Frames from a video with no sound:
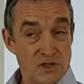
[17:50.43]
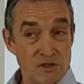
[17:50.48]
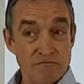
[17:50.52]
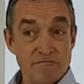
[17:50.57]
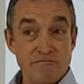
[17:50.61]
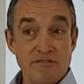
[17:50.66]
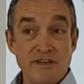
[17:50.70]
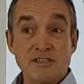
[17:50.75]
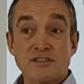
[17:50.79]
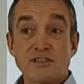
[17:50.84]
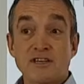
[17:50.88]

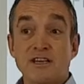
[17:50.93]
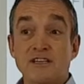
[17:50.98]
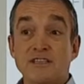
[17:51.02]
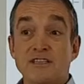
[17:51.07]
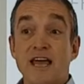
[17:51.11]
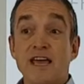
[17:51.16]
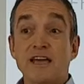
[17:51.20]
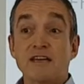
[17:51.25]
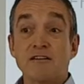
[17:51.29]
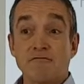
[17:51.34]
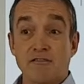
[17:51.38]
The risk
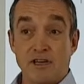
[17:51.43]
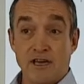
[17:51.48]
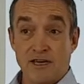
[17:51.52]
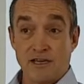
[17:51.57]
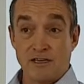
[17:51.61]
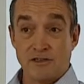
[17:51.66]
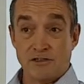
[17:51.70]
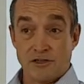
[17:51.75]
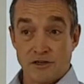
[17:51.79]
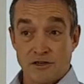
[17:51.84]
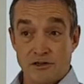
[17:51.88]
is
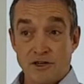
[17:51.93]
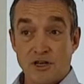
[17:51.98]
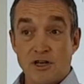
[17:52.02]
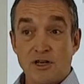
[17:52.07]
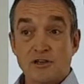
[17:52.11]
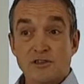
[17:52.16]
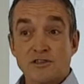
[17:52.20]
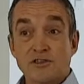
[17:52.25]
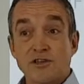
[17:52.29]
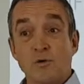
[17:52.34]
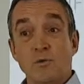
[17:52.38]
aggregated,
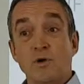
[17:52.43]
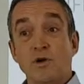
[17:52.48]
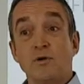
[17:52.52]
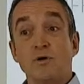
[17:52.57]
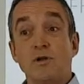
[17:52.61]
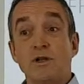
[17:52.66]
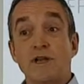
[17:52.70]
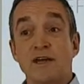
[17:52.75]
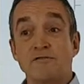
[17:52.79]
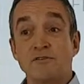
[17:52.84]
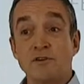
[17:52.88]
so
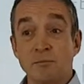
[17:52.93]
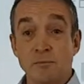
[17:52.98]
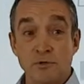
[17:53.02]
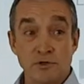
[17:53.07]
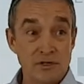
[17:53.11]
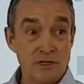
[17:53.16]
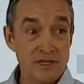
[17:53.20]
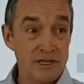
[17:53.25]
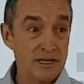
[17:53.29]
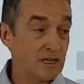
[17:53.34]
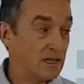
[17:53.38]
we all have to
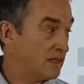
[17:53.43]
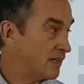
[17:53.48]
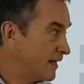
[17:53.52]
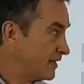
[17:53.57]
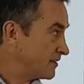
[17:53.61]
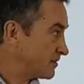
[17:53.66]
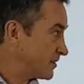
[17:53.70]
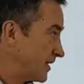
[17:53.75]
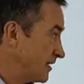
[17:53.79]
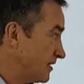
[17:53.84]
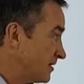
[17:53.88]
put a little
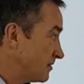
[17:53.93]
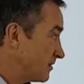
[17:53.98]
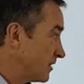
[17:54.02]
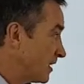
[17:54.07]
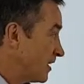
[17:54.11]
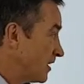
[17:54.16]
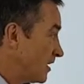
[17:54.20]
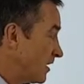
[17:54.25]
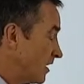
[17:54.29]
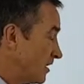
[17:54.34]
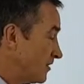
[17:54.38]
less in.
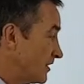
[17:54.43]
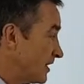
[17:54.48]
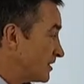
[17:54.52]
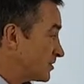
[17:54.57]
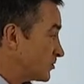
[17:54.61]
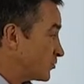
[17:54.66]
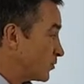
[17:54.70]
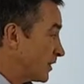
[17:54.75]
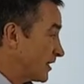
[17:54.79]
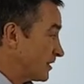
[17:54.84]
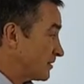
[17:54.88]
And
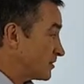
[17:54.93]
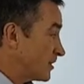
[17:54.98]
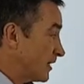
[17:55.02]
that's what